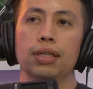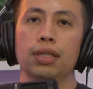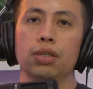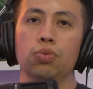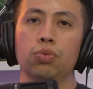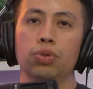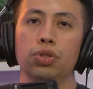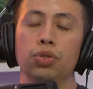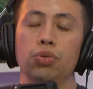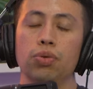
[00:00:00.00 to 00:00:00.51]
And
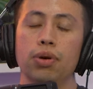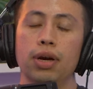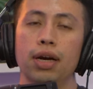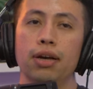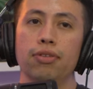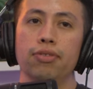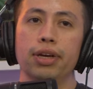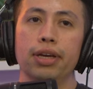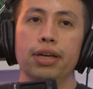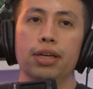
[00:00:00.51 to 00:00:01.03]
then we do
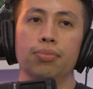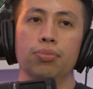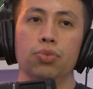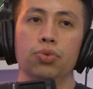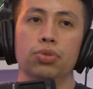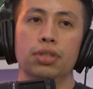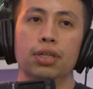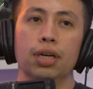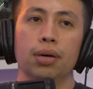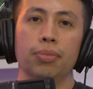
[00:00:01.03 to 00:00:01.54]
have a
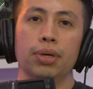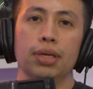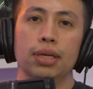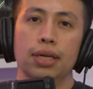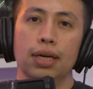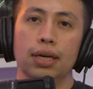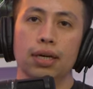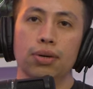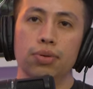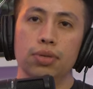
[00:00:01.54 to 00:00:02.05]
Musica
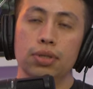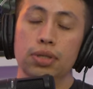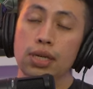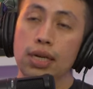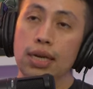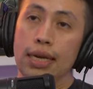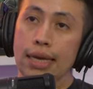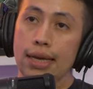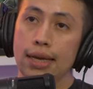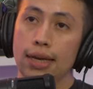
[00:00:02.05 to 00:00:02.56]
Mexicana one
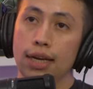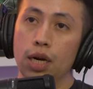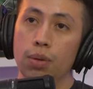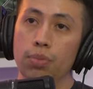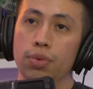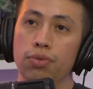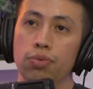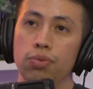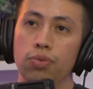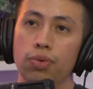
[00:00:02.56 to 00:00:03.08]

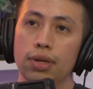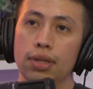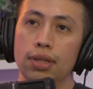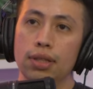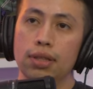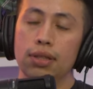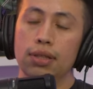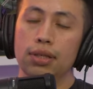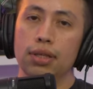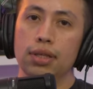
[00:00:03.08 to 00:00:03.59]
coming
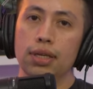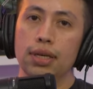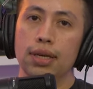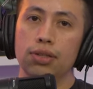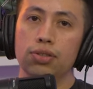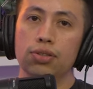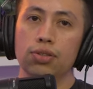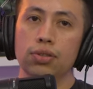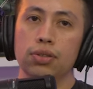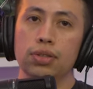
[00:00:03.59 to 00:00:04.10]
with
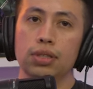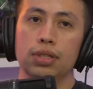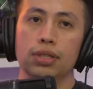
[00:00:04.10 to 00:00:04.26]
Hector.